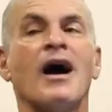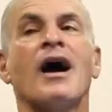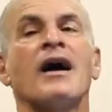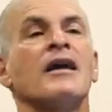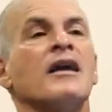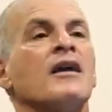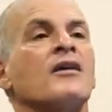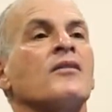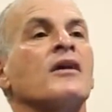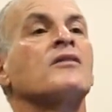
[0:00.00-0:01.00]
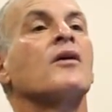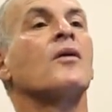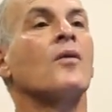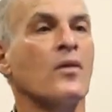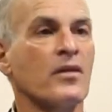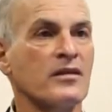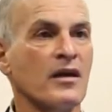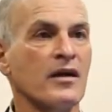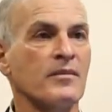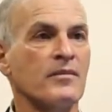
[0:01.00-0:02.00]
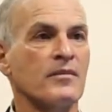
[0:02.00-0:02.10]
I hear it all the time.